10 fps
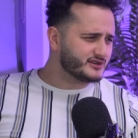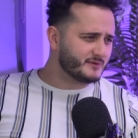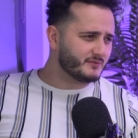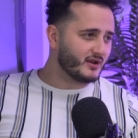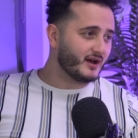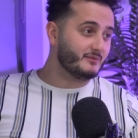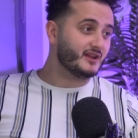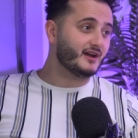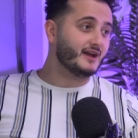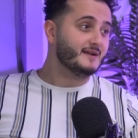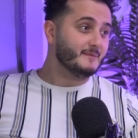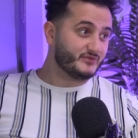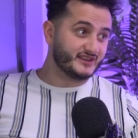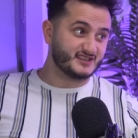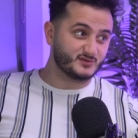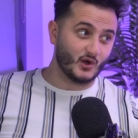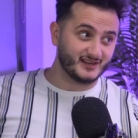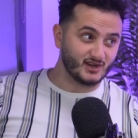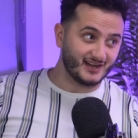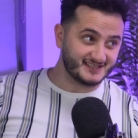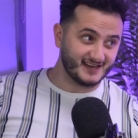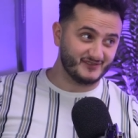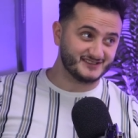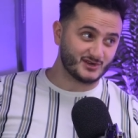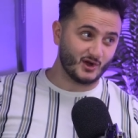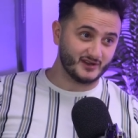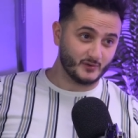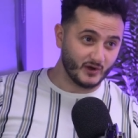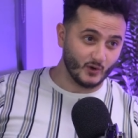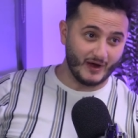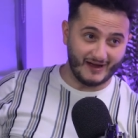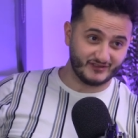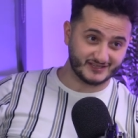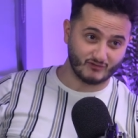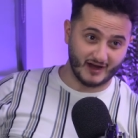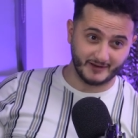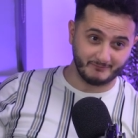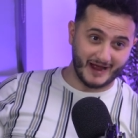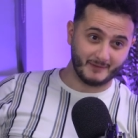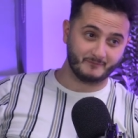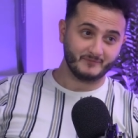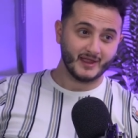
Scottish people like, but they're like, this is what it's like to live in Scotland. We all have this random man